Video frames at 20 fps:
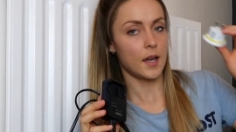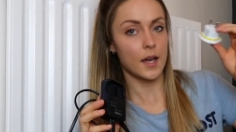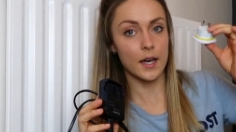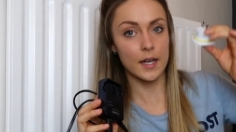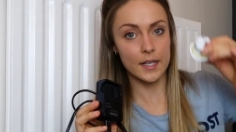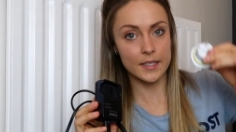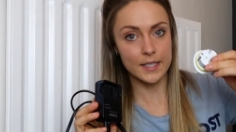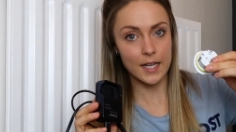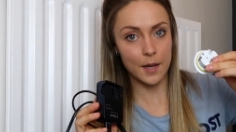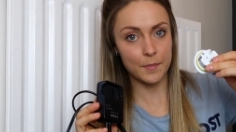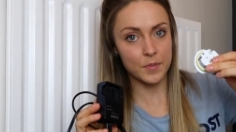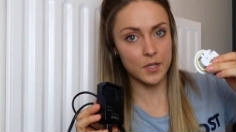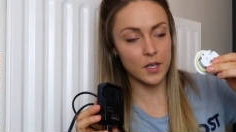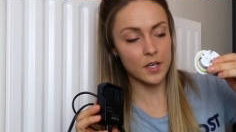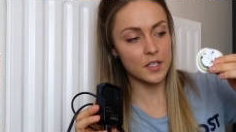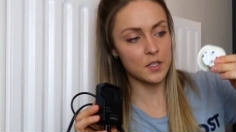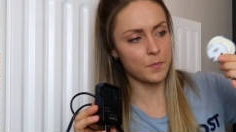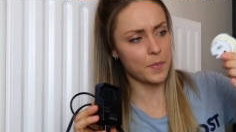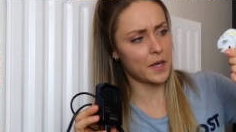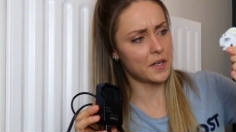an
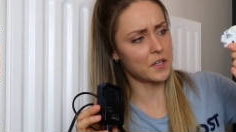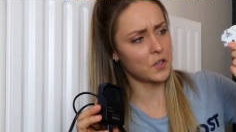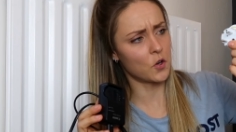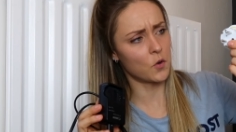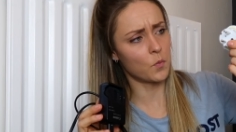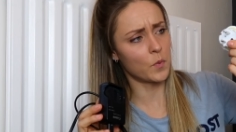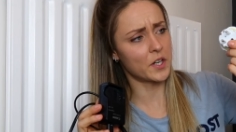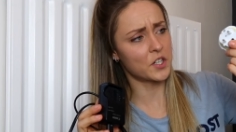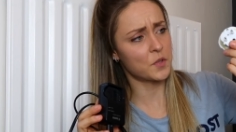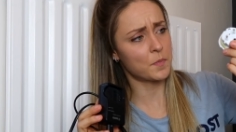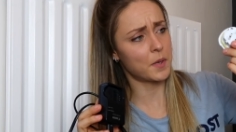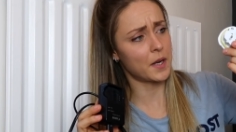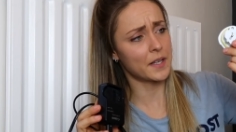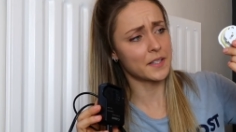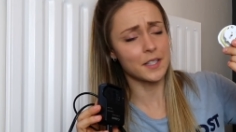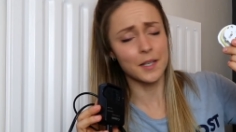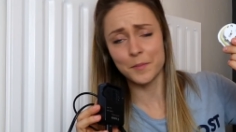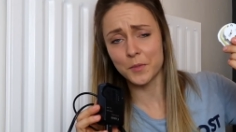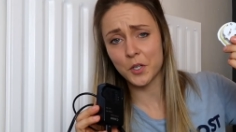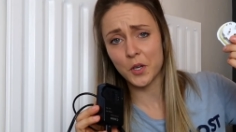adapter depending on which
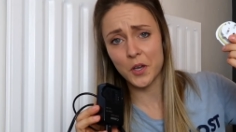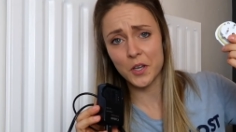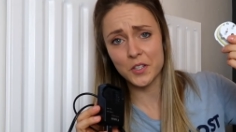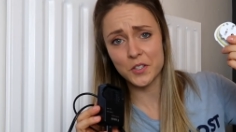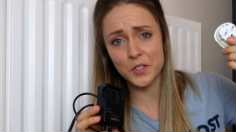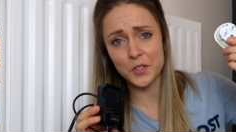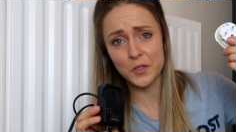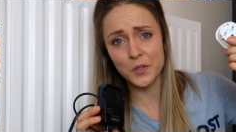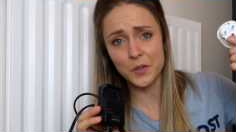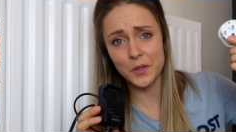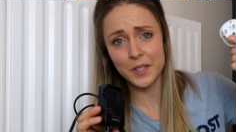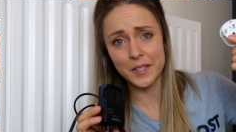place I'm going to.